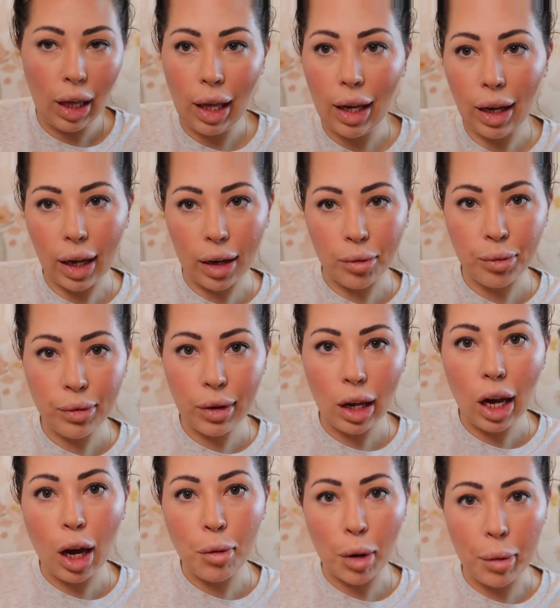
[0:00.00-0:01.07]
Again,
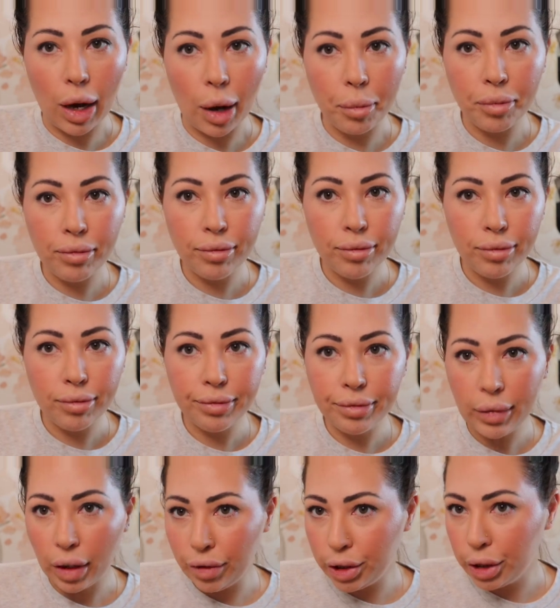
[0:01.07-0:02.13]
I'm a mom
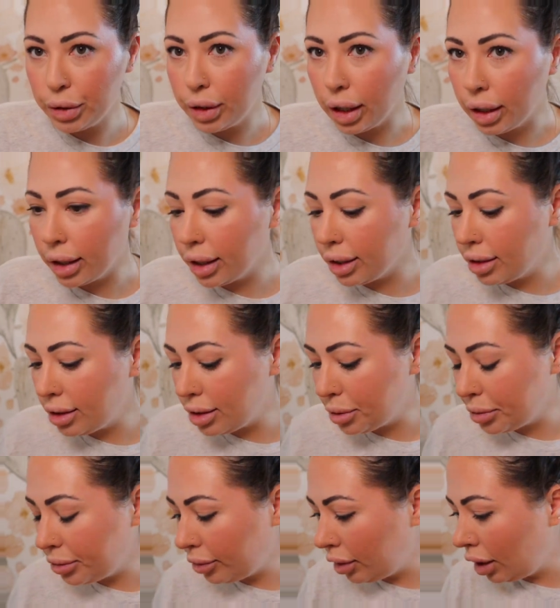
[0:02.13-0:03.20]
of two young kids.